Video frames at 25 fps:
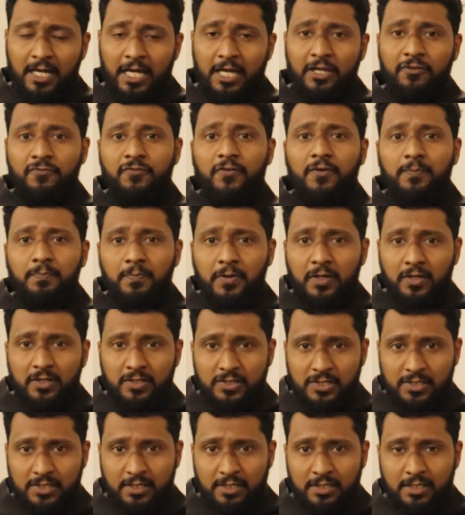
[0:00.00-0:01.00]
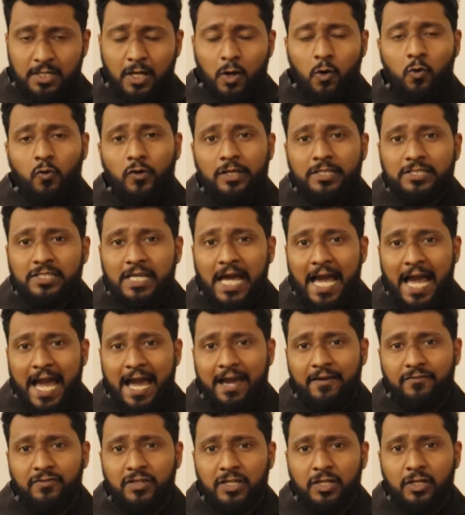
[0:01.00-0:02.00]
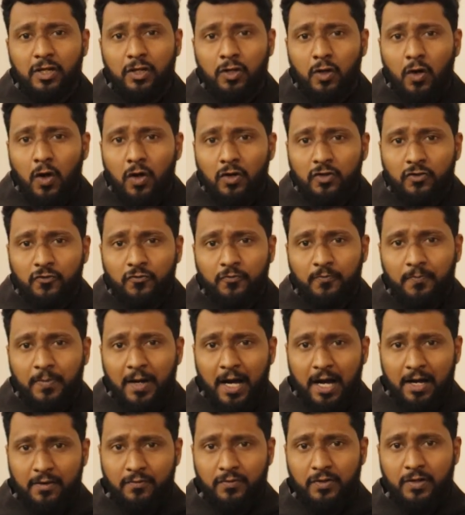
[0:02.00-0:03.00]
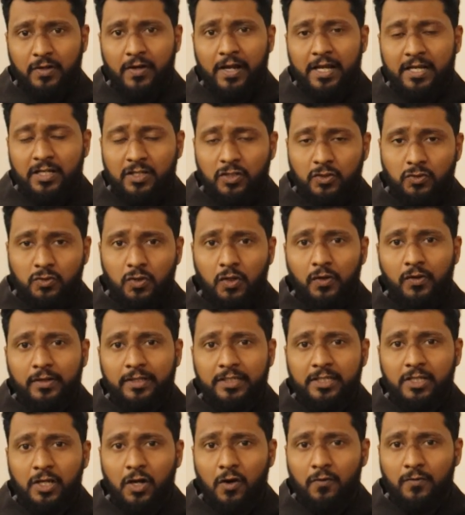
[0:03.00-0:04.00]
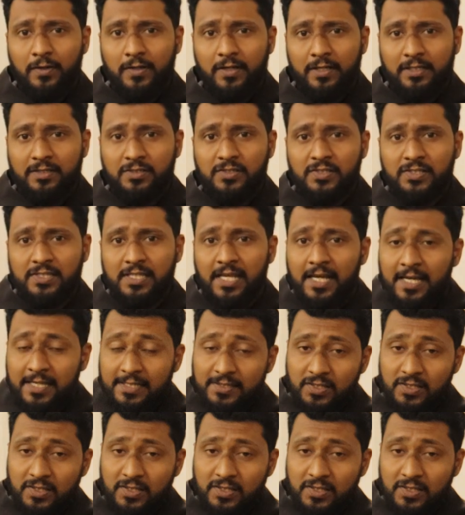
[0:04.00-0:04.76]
If a person who is having a lot of power and authority over others,